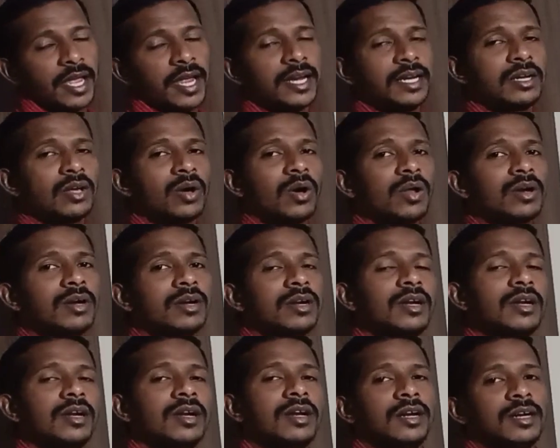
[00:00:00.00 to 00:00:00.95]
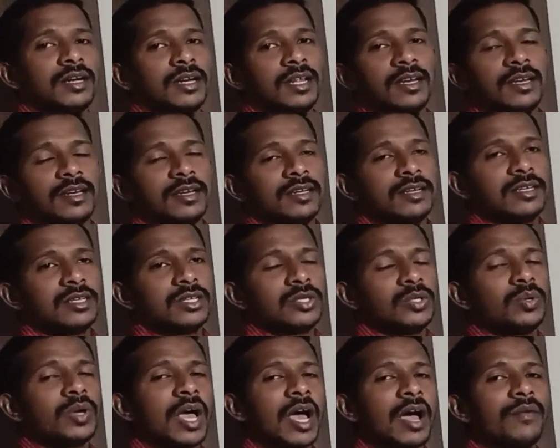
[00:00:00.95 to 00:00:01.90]
8 or 10.
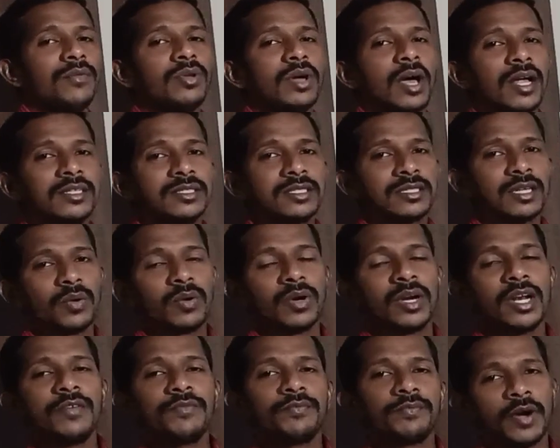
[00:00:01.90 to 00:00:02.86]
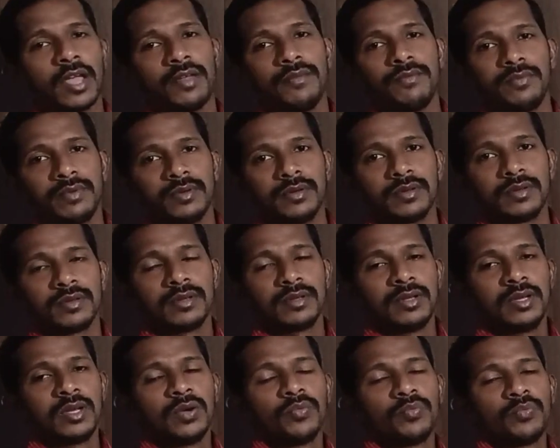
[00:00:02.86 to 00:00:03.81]
You have to answer only 5.
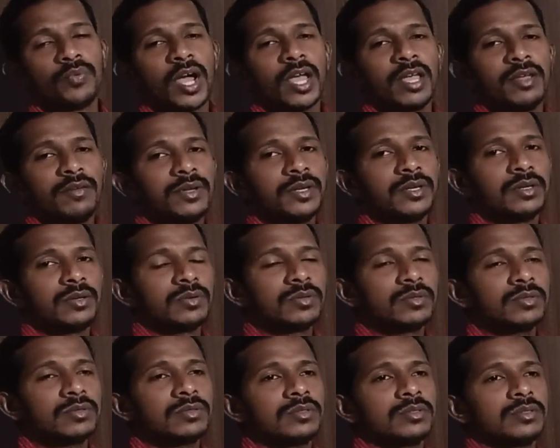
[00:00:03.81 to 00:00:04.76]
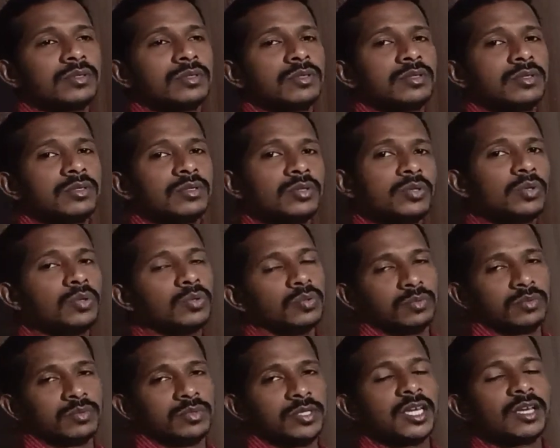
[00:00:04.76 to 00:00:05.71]
5 into
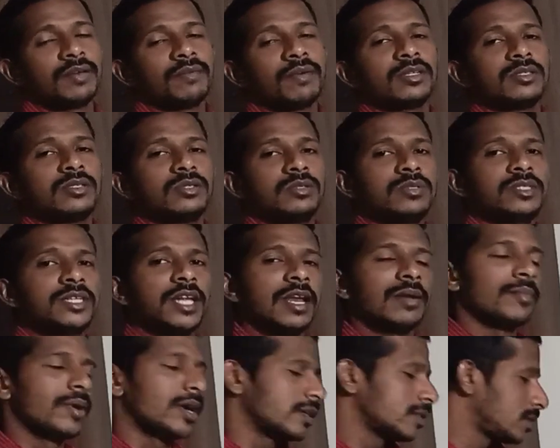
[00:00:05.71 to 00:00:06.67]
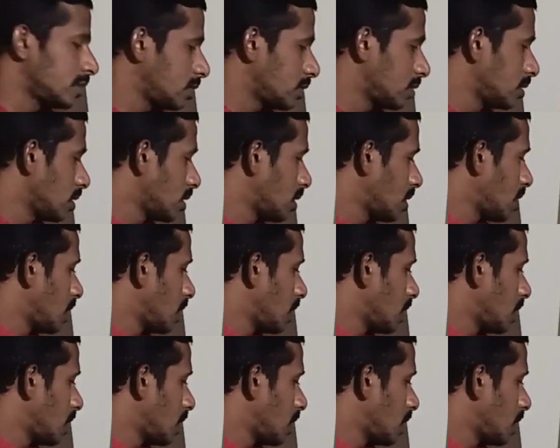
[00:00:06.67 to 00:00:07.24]
2 equals to 10 marks.